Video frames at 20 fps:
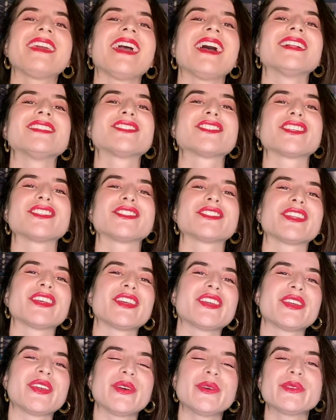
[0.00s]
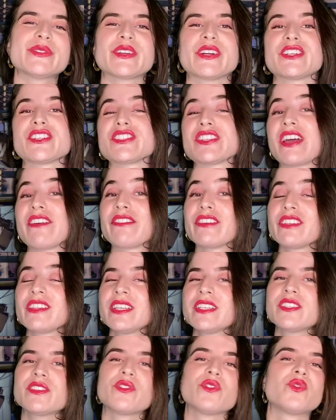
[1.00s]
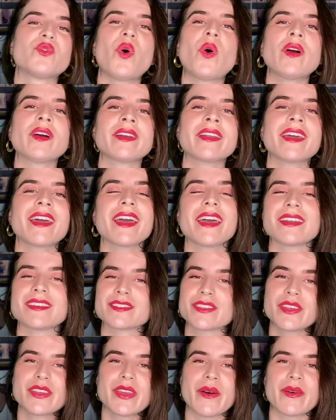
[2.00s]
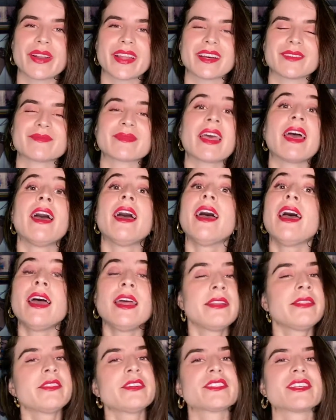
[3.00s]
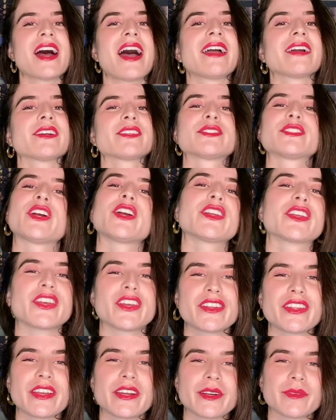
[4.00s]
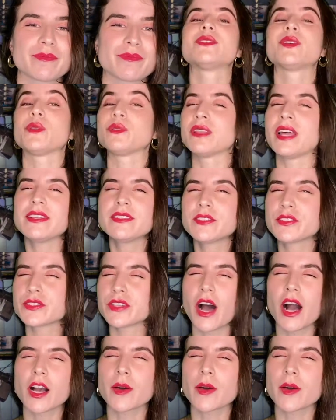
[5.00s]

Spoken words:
engines they used are Chevrolet, Ford, and Toyota. And their tires are Goodyear. So let's talk